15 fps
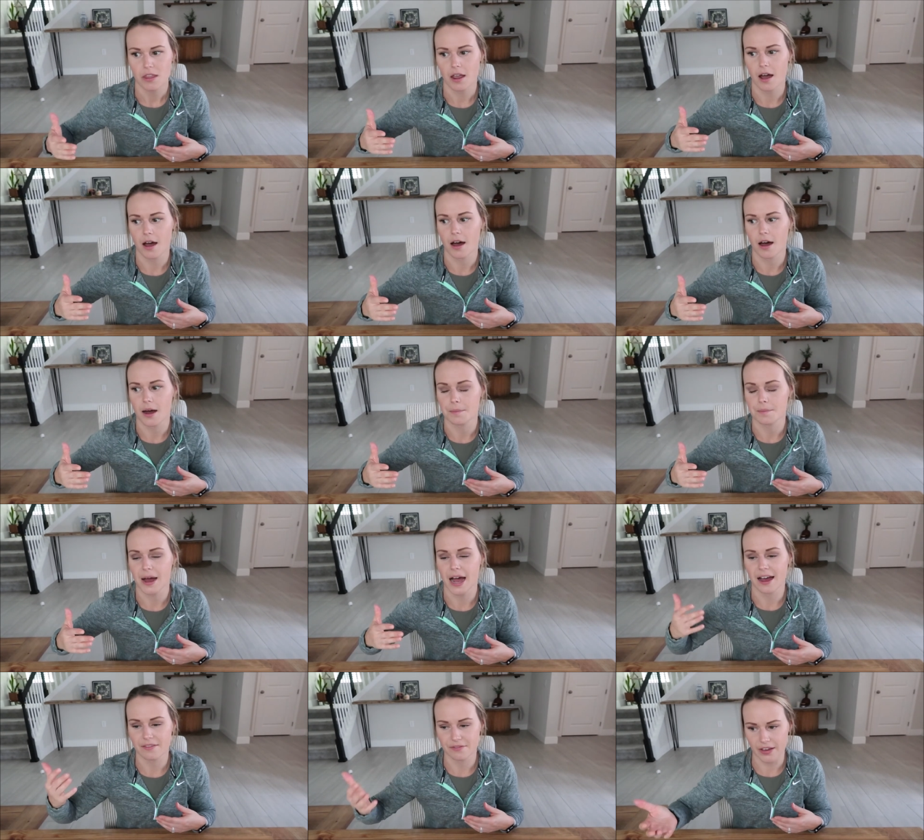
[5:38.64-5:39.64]
Um,
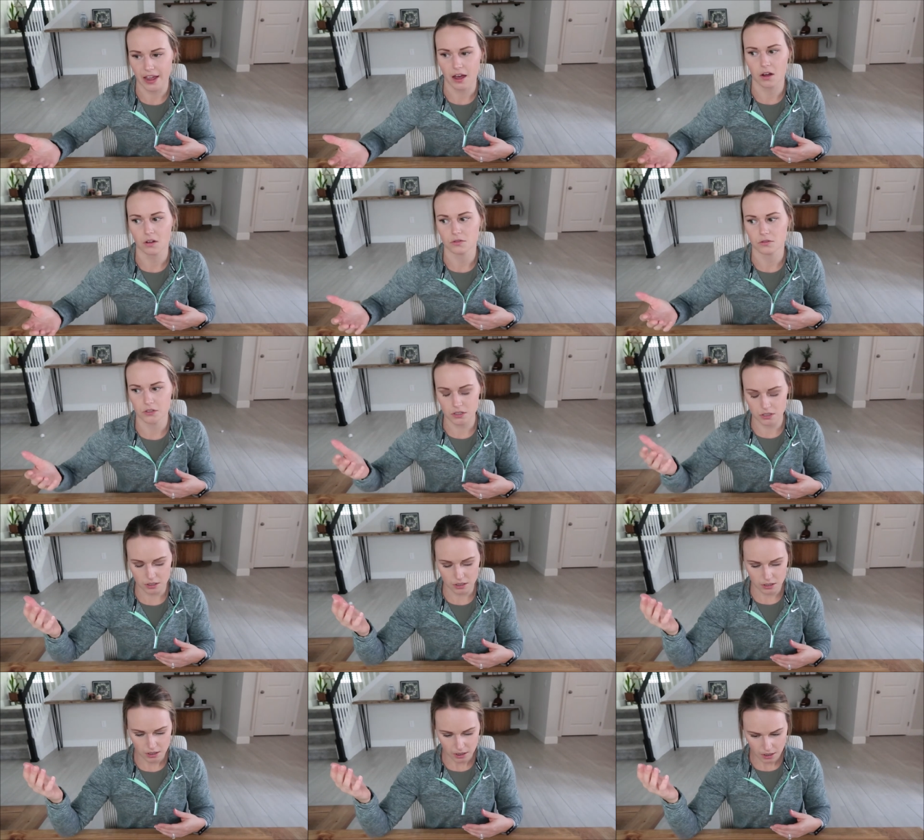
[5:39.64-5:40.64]
I found
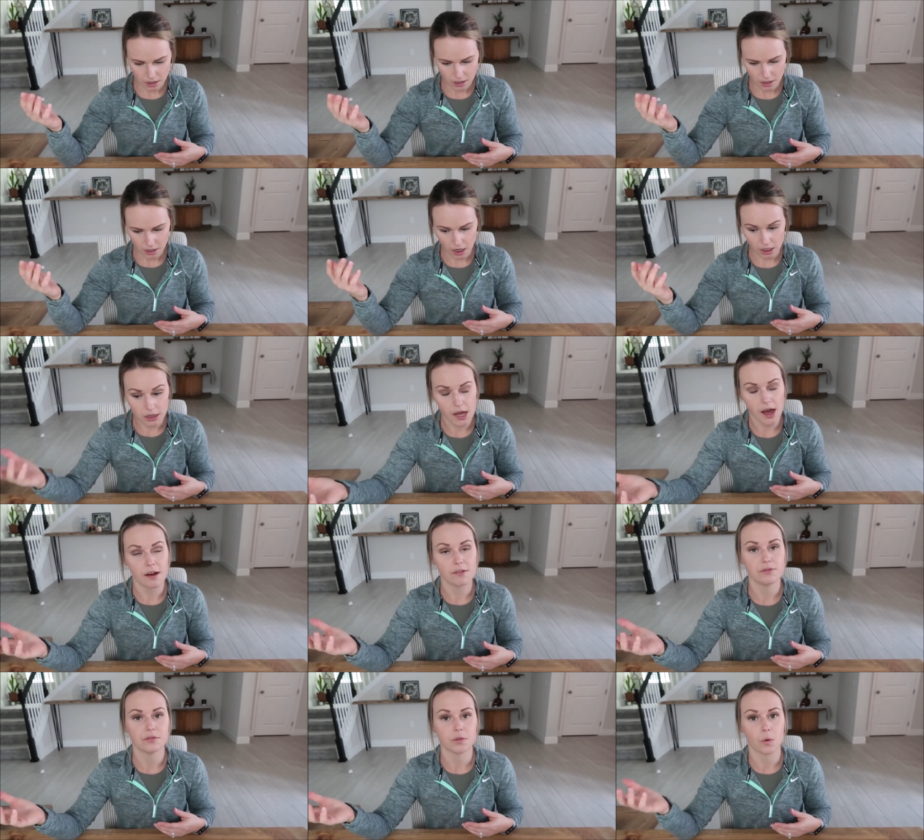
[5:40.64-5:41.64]
a
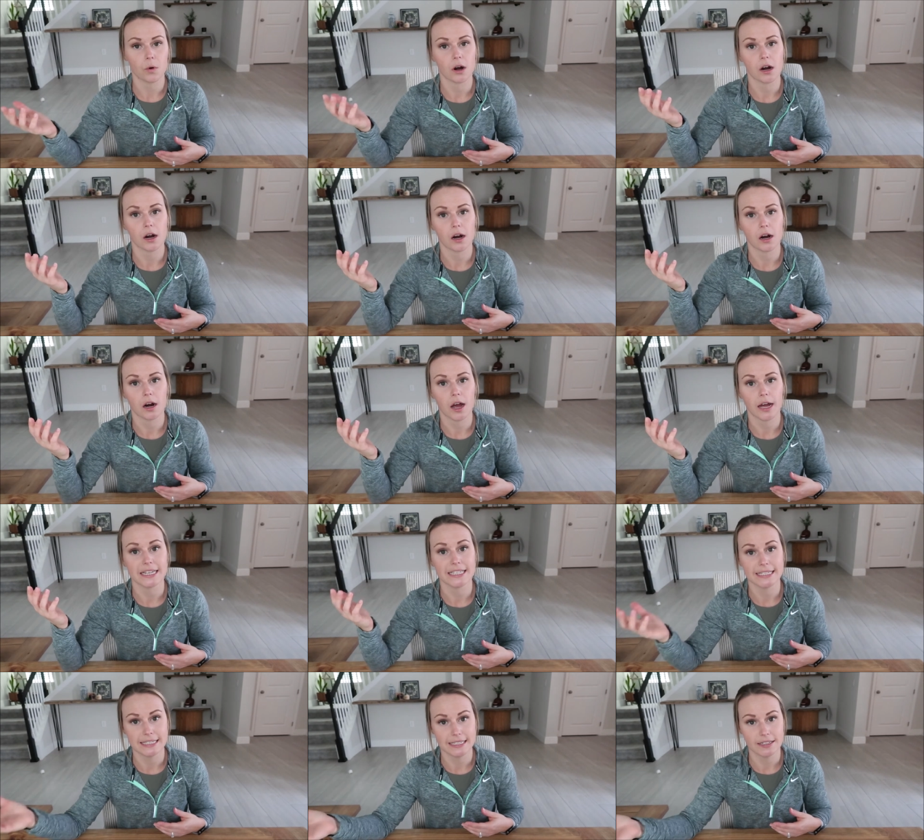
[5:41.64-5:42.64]
love for a